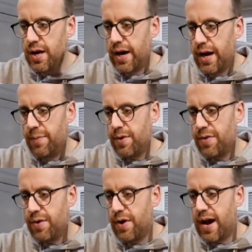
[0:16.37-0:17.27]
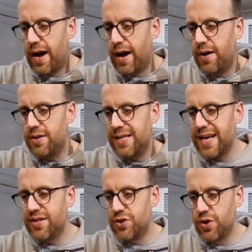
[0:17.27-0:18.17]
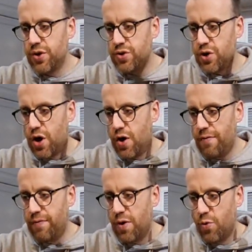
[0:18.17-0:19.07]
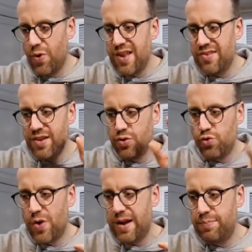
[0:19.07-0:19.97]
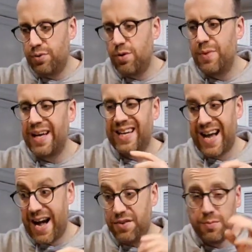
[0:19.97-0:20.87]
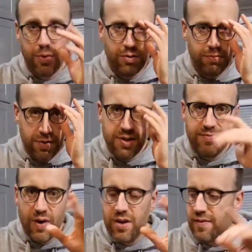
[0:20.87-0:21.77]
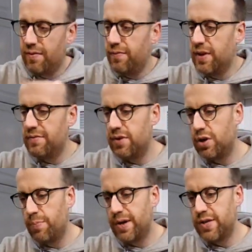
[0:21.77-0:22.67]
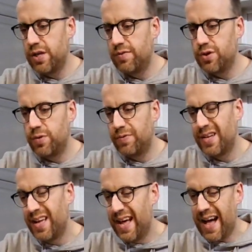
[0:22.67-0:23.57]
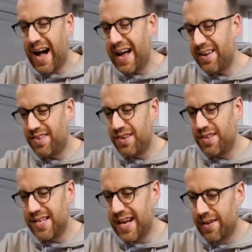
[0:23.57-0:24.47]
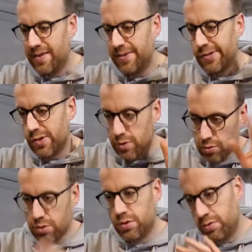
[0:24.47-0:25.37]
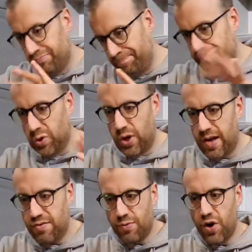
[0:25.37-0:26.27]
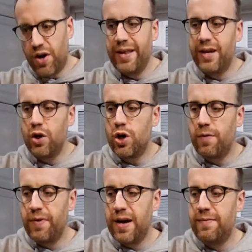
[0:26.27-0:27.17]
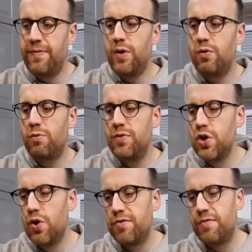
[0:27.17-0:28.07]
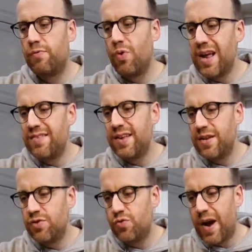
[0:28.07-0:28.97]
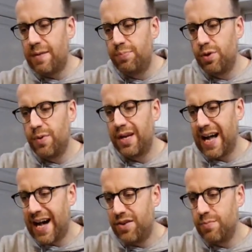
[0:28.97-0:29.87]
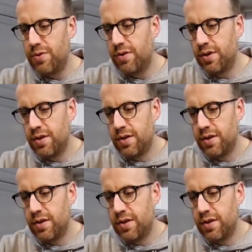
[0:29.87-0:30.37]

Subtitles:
There are taste notes of raisin, dry plum and cardamom. This is very different flavouring compared to the other stuff. High acidity. Okay, so we've got an elegant coffee infused with notes of raisin, dry plum and cardamom.